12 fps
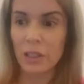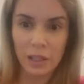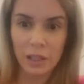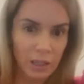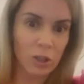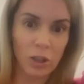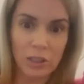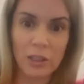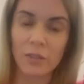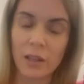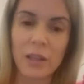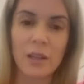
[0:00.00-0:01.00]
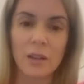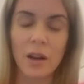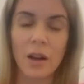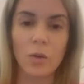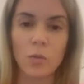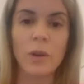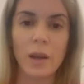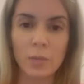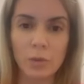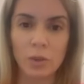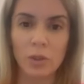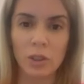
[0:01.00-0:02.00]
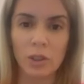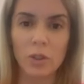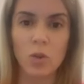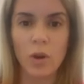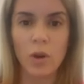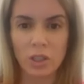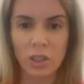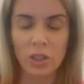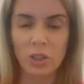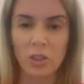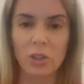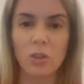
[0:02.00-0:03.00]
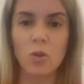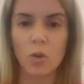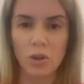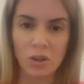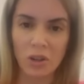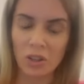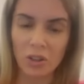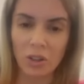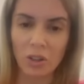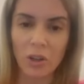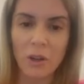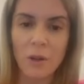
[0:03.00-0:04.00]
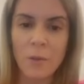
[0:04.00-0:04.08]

and aggressively uh, went up to her, questioning her, cornering her.